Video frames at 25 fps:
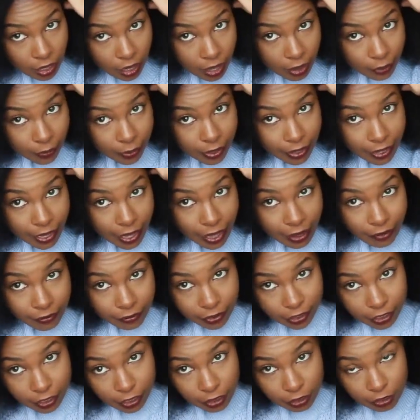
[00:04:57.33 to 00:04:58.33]
I already have
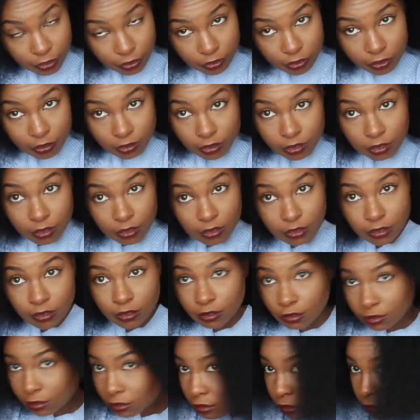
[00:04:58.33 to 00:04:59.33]
videos
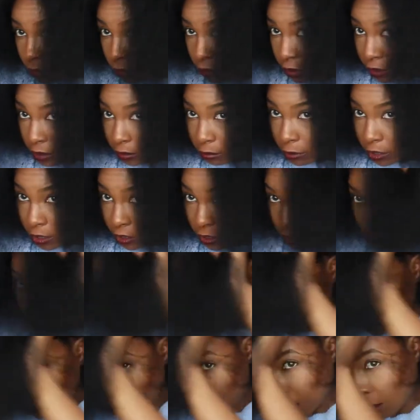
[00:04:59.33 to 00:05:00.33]
with me
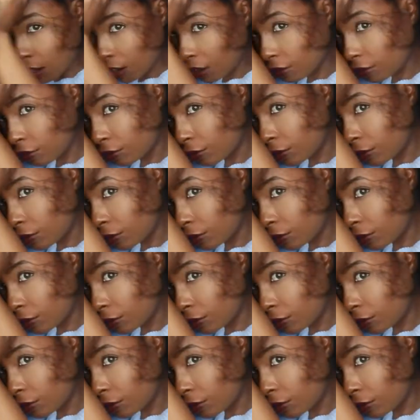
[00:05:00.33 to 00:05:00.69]
starting off